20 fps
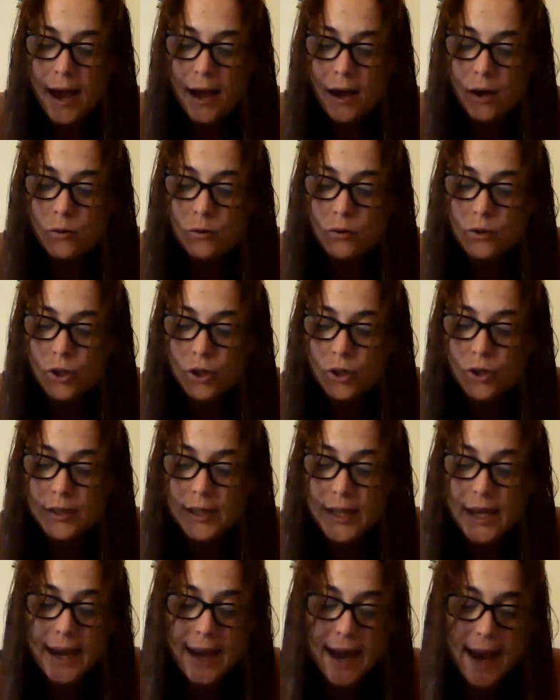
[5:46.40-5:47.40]
How
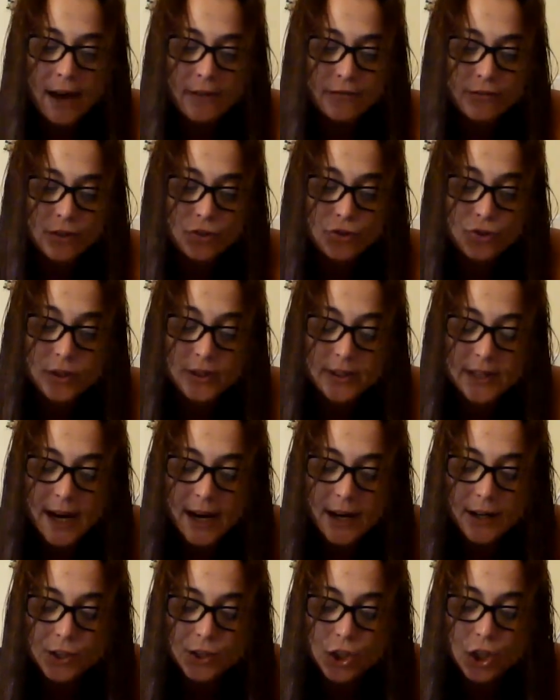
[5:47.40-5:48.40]
could they have
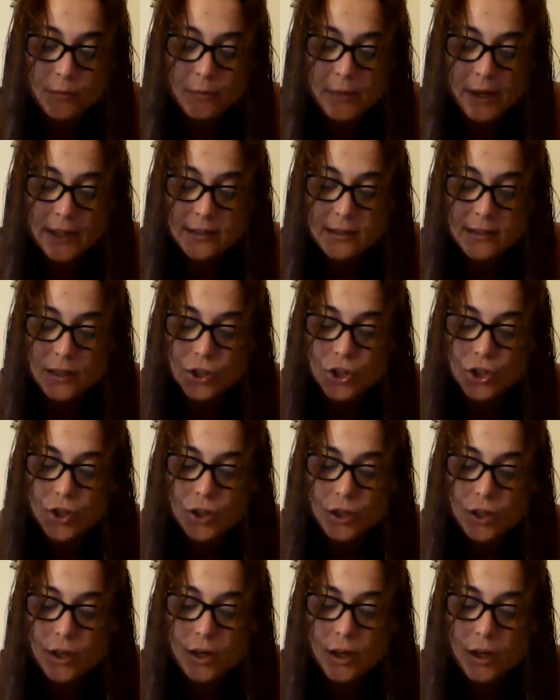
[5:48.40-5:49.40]
dared to make
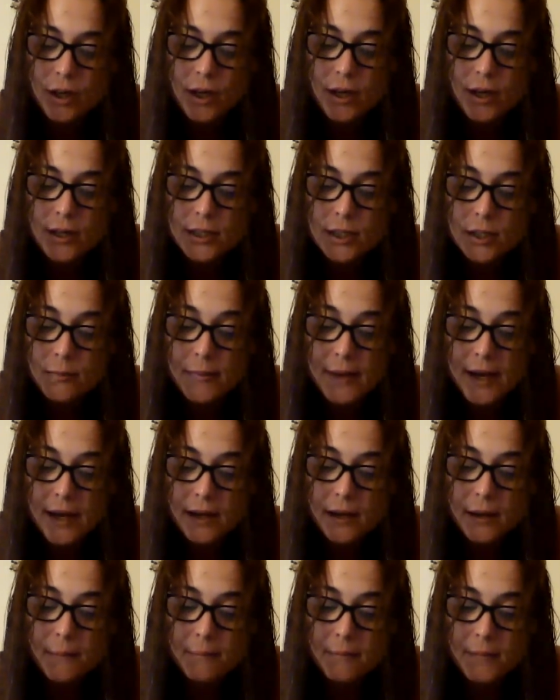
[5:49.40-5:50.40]
such to
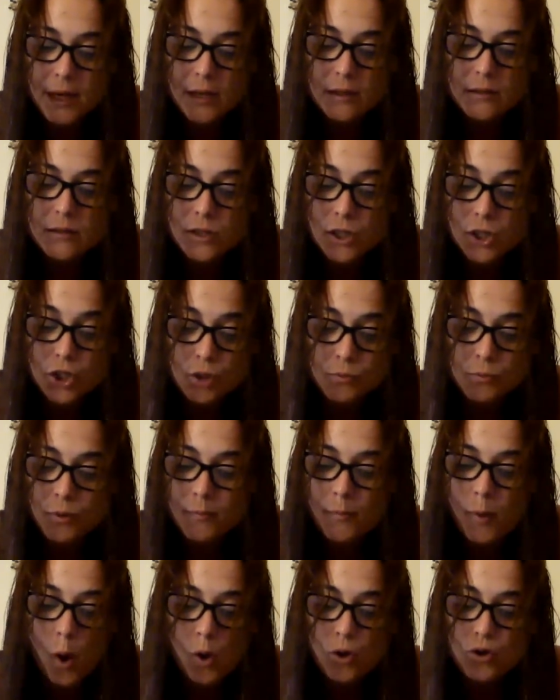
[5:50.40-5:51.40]
make me such a
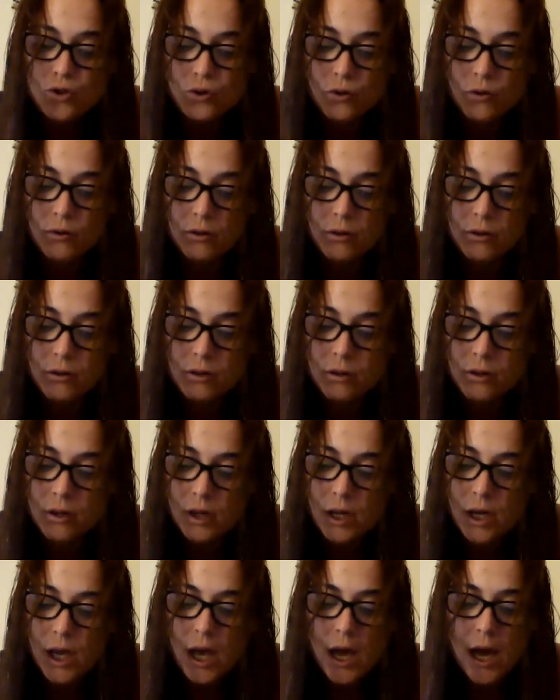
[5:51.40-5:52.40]
proposal.
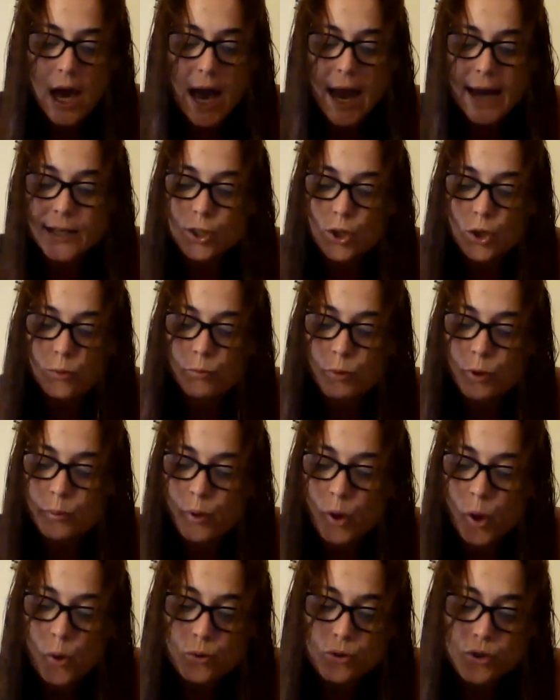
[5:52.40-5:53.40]
I don't
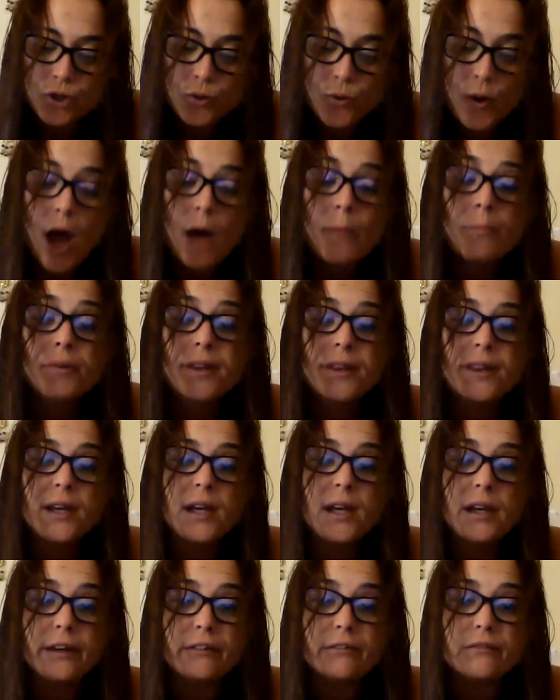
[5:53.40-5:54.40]
propose to help
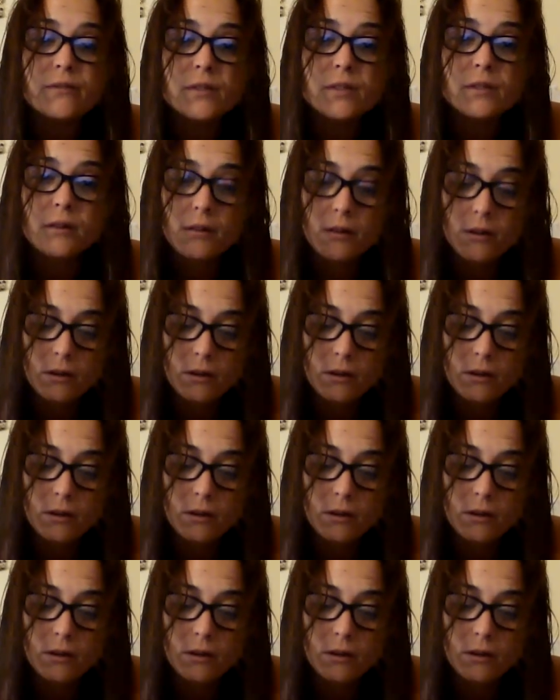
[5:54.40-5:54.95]
thieves.